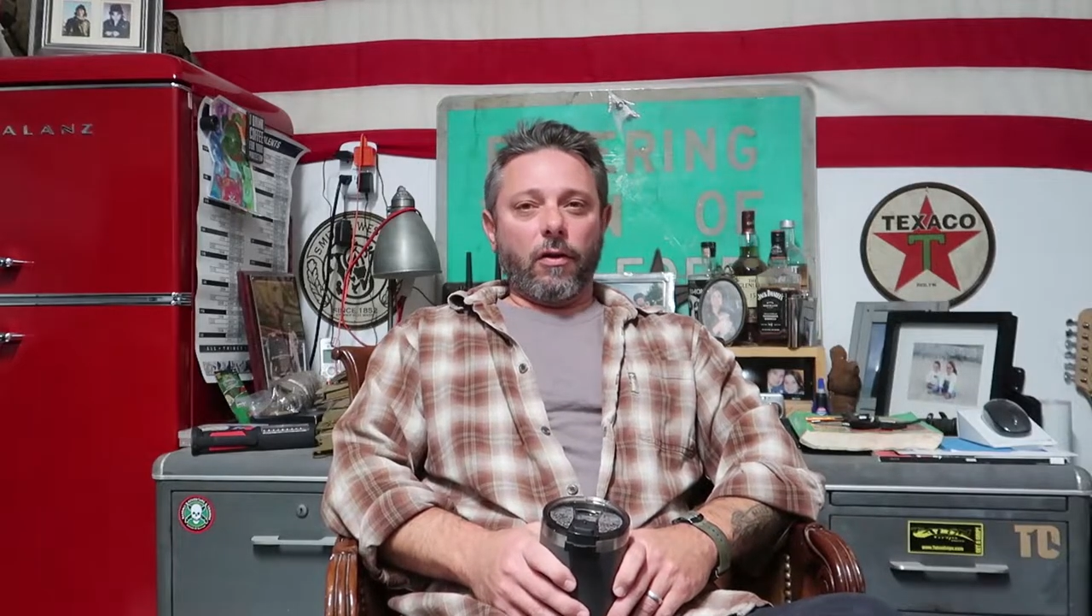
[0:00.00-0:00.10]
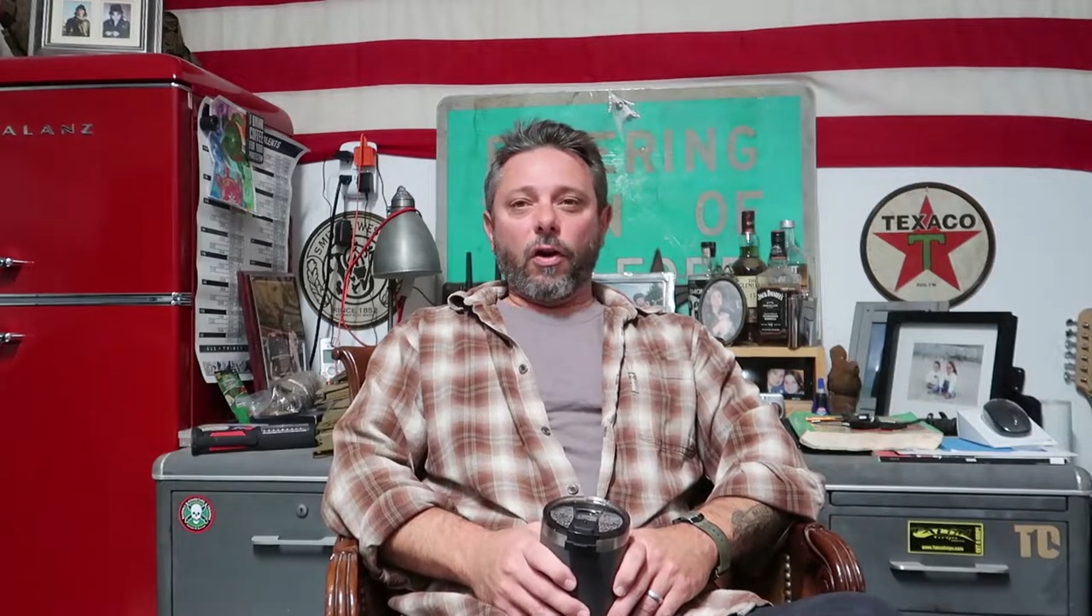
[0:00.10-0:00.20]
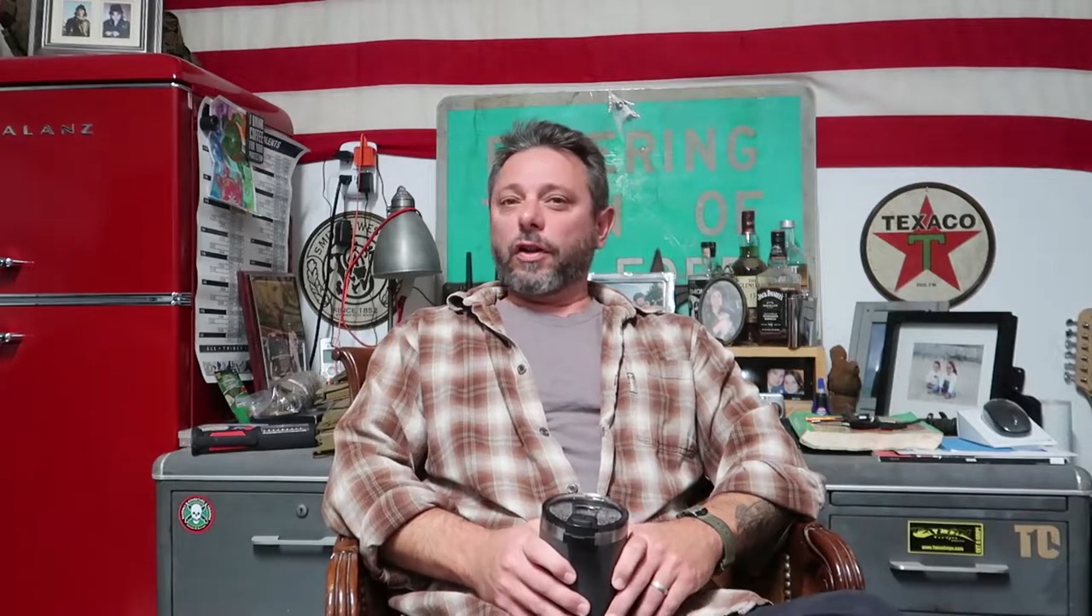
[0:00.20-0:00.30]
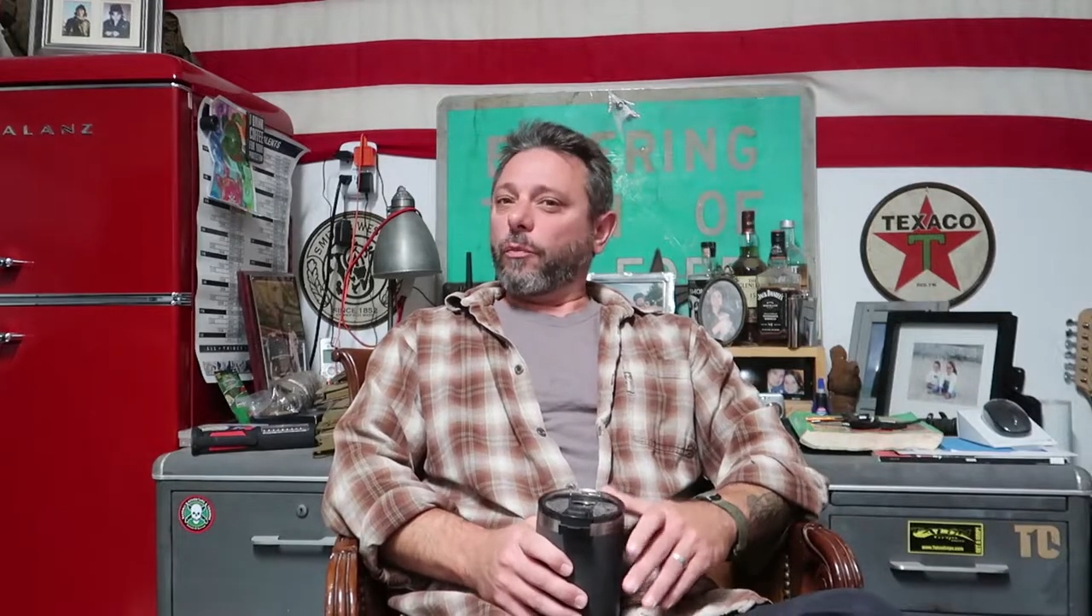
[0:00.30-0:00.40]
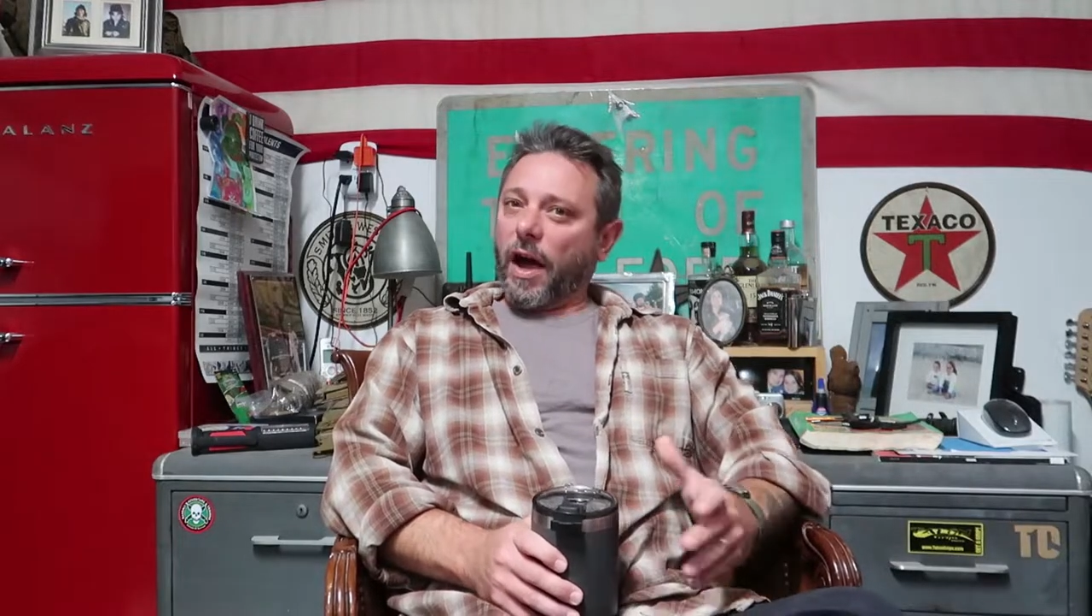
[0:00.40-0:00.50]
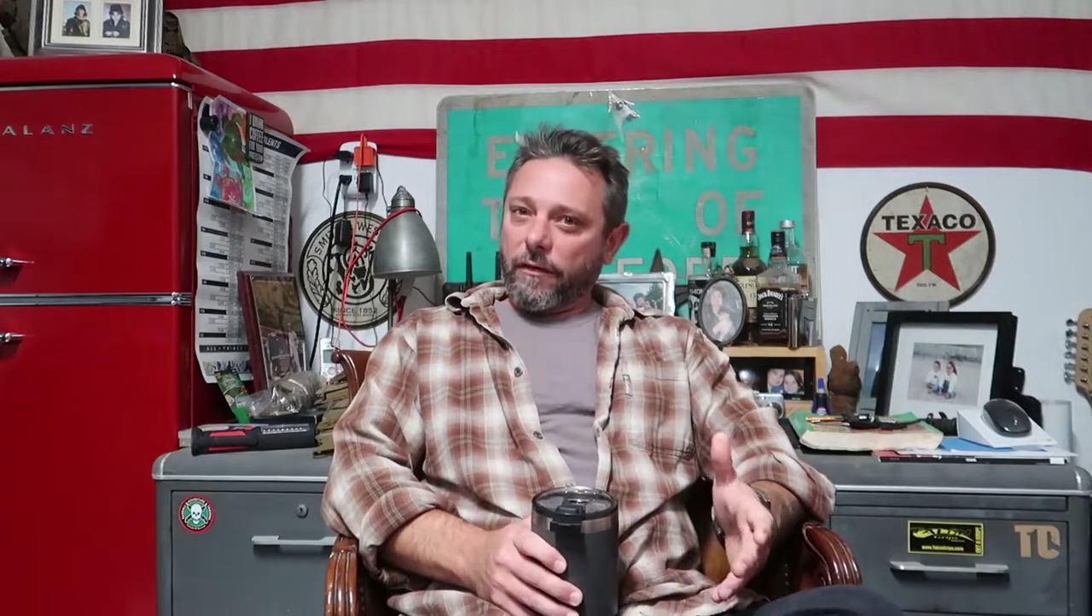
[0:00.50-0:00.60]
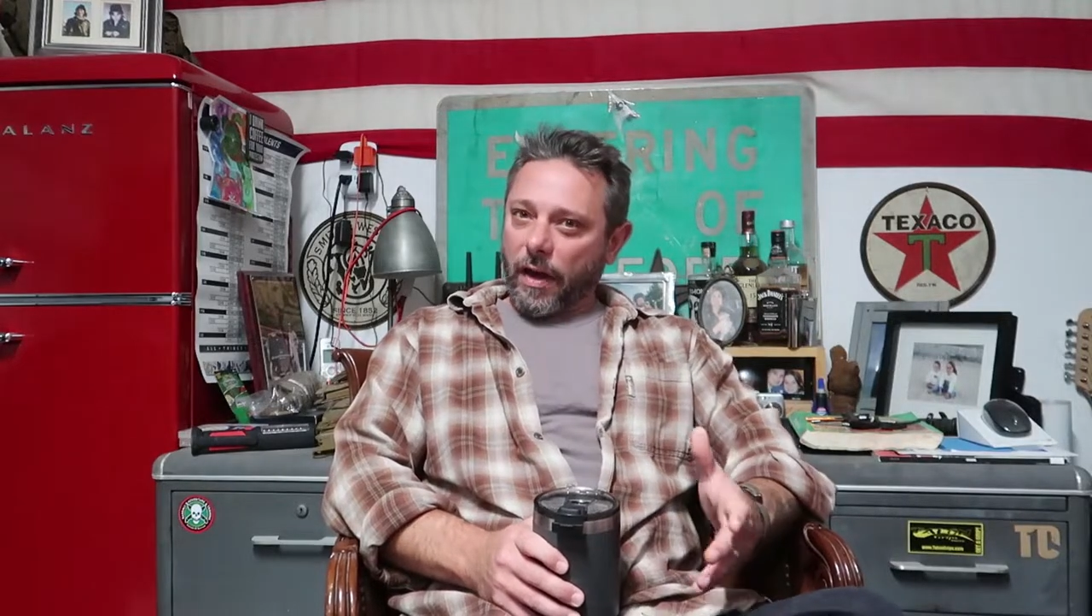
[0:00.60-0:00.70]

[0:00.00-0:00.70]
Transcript: all of my